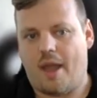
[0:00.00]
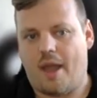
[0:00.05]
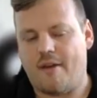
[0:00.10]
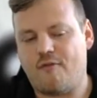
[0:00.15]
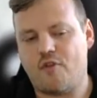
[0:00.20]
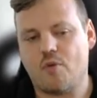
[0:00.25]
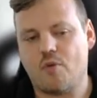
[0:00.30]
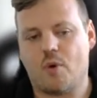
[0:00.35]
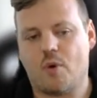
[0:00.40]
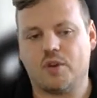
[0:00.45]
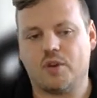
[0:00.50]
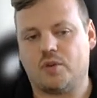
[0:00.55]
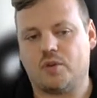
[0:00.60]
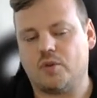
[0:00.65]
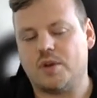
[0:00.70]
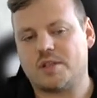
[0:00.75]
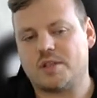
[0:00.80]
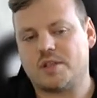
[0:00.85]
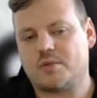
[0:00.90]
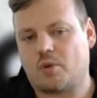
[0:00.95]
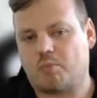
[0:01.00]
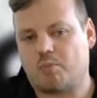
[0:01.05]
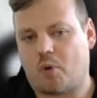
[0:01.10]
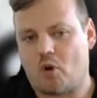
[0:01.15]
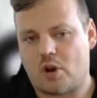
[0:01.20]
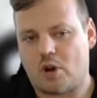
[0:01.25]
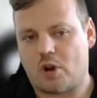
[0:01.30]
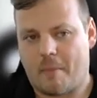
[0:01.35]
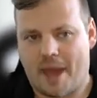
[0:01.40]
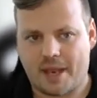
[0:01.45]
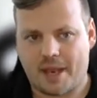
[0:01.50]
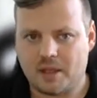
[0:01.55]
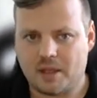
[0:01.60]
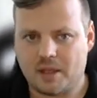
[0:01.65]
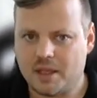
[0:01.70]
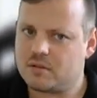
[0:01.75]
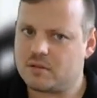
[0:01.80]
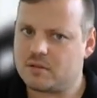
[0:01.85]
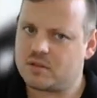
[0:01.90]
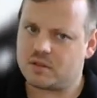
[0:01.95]
If you want to do this
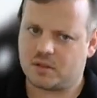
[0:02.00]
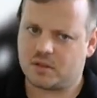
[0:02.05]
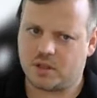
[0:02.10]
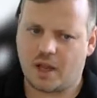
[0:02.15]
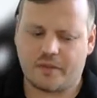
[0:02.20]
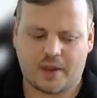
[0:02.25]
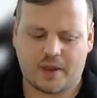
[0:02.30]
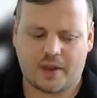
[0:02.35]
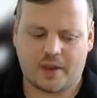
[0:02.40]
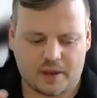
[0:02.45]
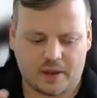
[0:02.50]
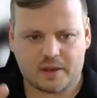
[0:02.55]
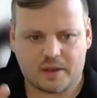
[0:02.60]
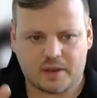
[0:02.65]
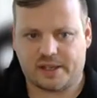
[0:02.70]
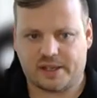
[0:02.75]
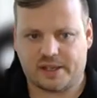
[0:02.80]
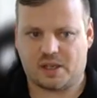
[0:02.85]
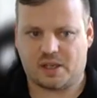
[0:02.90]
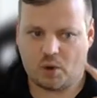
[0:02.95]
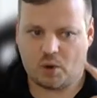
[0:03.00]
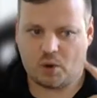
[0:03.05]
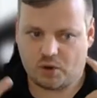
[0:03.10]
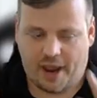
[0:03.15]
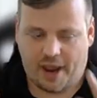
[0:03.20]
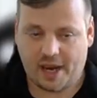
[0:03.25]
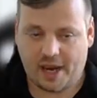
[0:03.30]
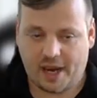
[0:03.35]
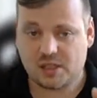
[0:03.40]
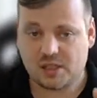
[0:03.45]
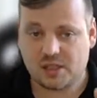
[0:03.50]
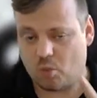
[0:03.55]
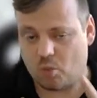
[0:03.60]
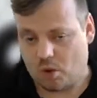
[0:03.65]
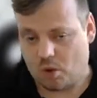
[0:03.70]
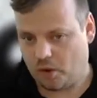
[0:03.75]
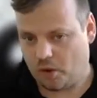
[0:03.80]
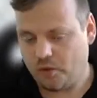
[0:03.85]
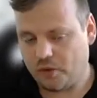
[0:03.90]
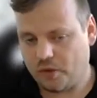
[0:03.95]
programmatically, it's not that interesting. What you actually
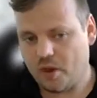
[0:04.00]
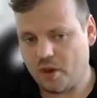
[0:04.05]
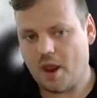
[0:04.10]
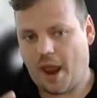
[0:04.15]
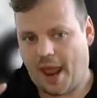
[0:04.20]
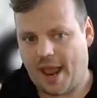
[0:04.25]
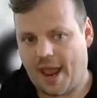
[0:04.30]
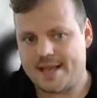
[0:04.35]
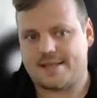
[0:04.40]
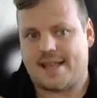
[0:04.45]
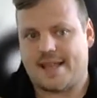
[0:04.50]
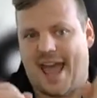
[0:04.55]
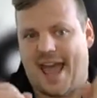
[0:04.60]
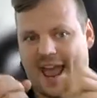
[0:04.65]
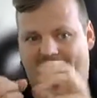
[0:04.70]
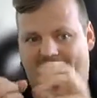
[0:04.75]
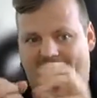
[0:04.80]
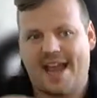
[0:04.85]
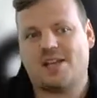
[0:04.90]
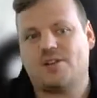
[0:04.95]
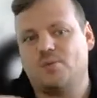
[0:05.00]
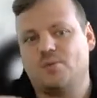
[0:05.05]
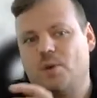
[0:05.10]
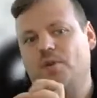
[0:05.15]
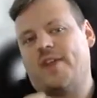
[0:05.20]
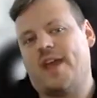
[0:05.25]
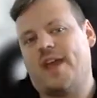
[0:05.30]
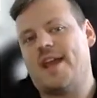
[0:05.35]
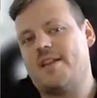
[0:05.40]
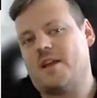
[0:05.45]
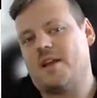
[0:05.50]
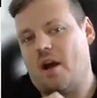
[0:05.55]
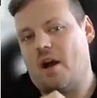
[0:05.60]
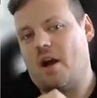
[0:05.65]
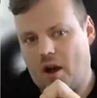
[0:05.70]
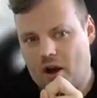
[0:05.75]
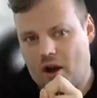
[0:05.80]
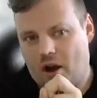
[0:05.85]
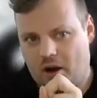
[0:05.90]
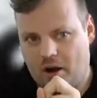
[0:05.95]
want is the actual
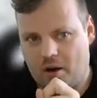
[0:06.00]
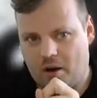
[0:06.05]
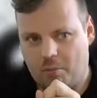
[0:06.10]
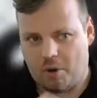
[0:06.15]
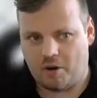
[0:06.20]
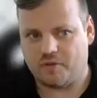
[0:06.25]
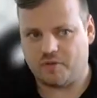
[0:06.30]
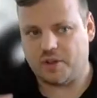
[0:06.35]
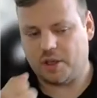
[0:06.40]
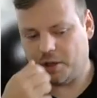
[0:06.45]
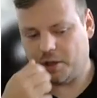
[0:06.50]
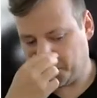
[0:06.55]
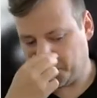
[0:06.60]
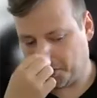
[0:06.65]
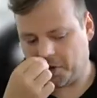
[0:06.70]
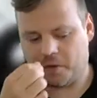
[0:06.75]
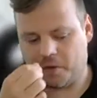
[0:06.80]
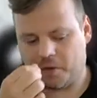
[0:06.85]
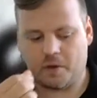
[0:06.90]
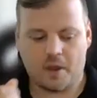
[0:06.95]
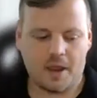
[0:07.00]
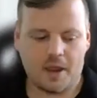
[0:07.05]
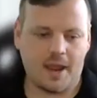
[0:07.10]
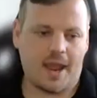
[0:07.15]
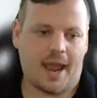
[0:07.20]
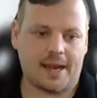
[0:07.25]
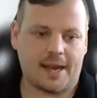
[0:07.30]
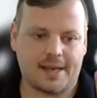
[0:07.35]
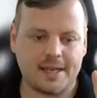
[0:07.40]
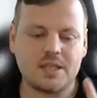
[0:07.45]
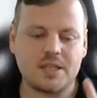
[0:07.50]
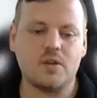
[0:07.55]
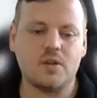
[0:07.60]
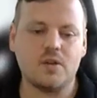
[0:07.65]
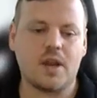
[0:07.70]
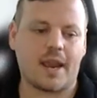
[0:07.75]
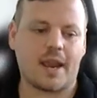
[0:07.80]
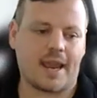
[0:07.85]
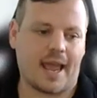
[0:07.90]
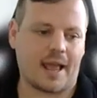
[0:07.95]
data of the alert. And this you
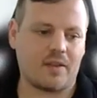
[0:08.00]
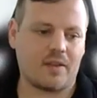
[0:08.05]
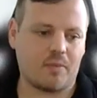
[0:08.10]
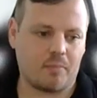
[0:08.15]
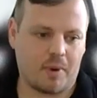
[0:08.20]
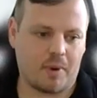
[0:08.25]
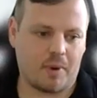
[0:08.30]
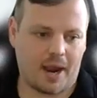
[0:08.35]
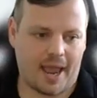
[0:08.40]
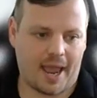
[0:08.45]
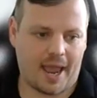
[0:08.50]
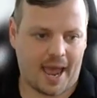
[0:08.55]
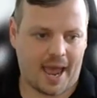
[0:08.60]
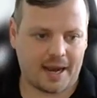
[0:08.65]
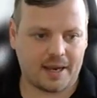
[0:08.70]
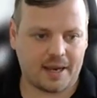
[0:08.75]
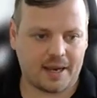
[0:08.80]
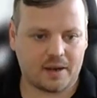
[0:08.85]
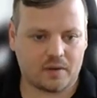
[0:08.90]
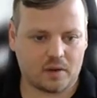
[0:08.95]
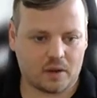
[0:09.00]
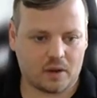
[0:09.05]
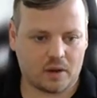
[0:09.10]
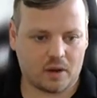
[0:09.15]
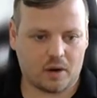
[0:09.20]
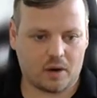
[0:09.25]
can get by adding